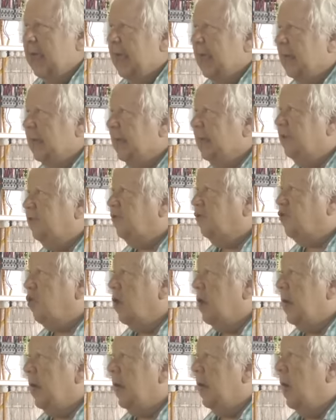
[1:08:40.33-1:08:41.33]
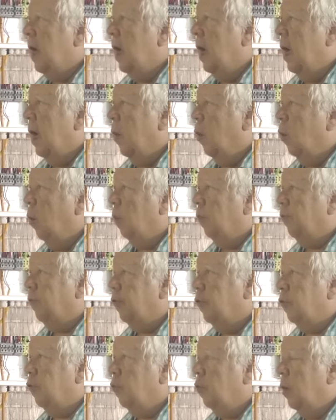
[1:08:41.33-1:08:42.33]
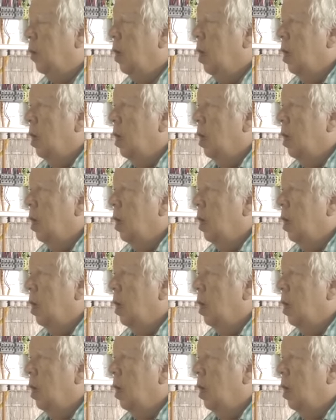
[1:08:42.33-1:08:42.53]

and each string will do